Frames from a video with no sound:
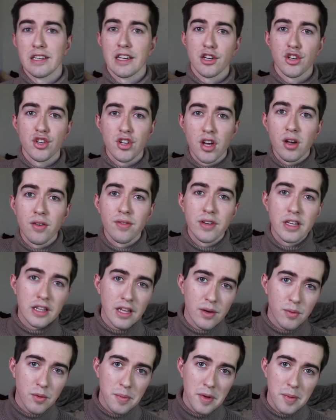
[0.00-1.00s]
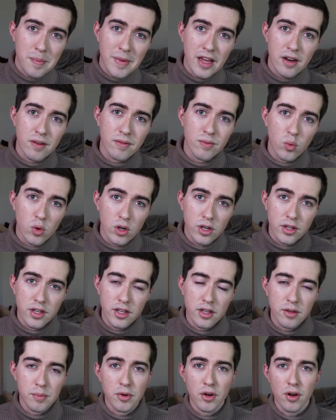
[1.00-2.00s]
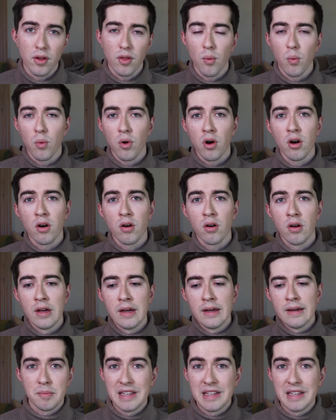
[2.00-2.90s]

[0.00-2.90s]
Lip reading: like shelving that would be made of wood that you put on the wall.